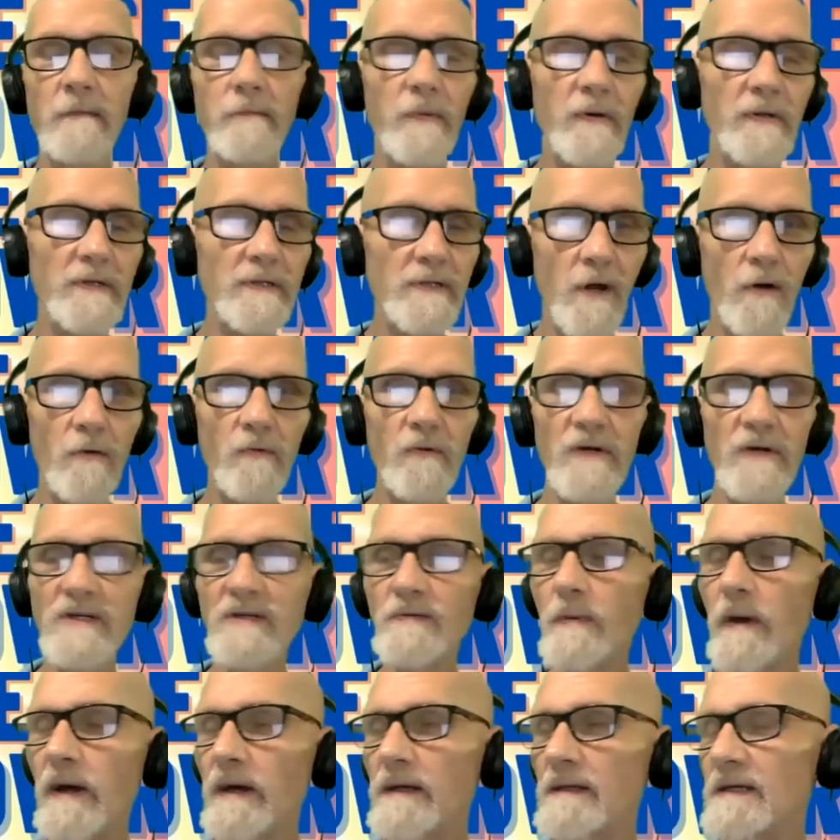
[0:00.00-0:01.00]
But don't
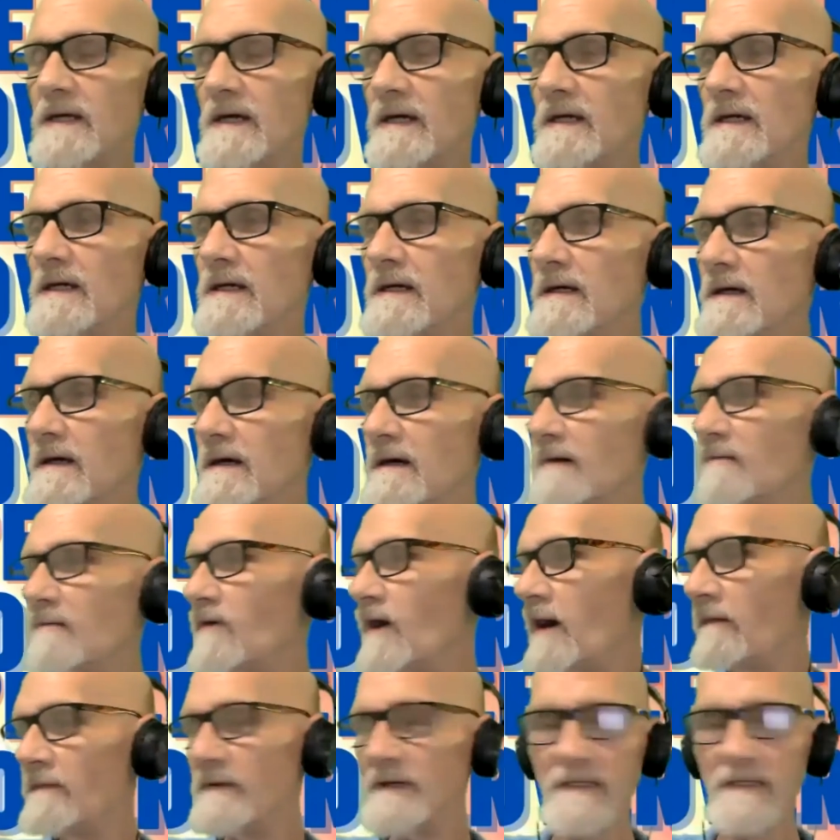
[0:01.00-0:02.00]
expect any
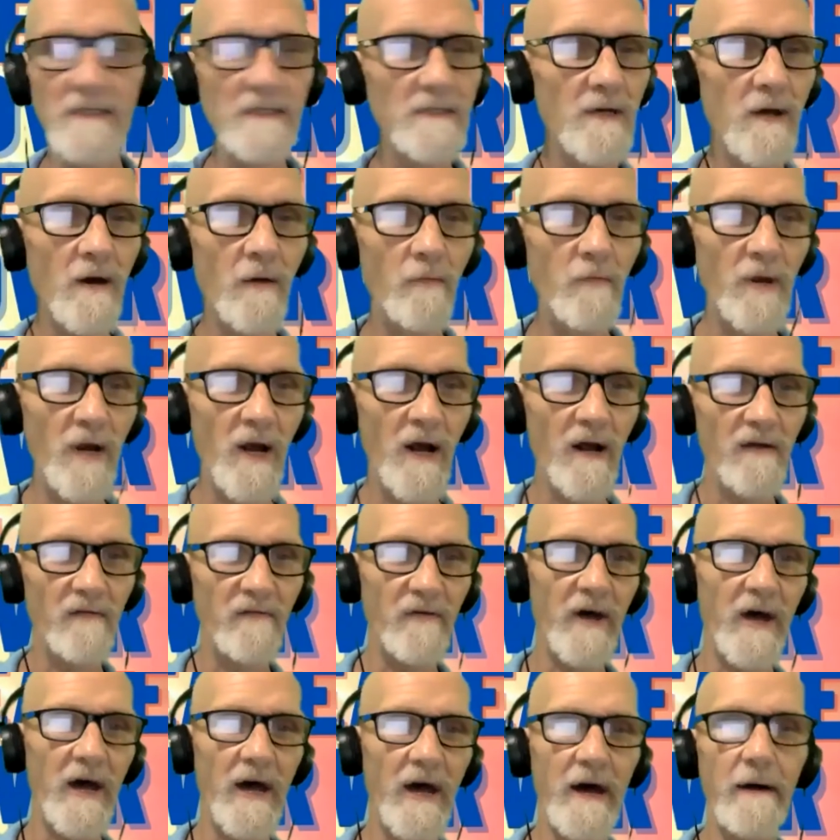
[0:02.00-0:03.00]
rabbits coming out of
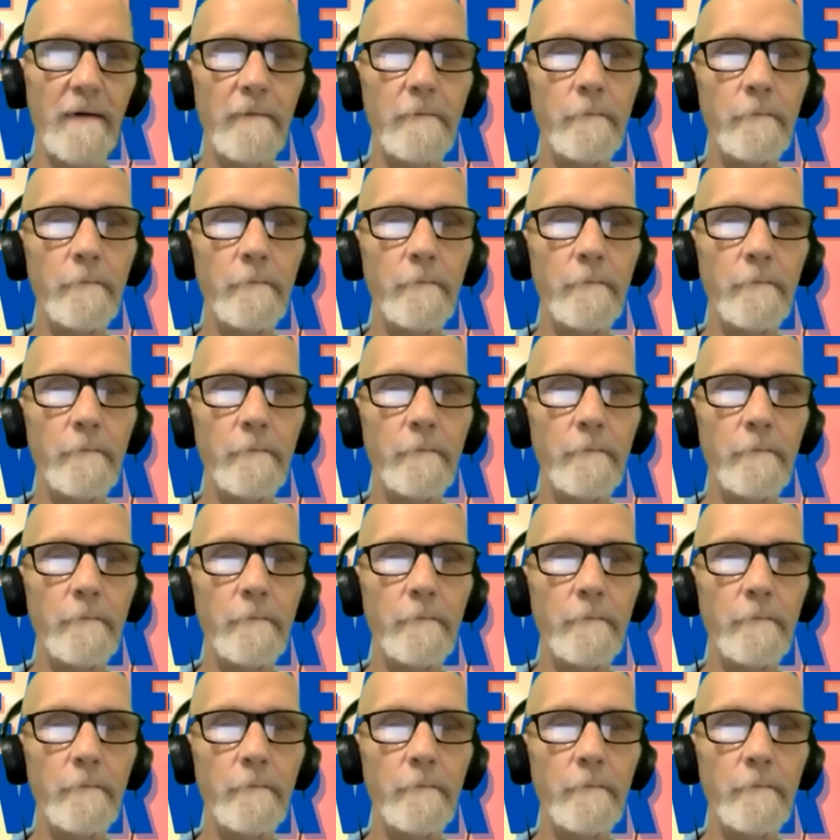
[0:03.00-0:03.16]
a hat.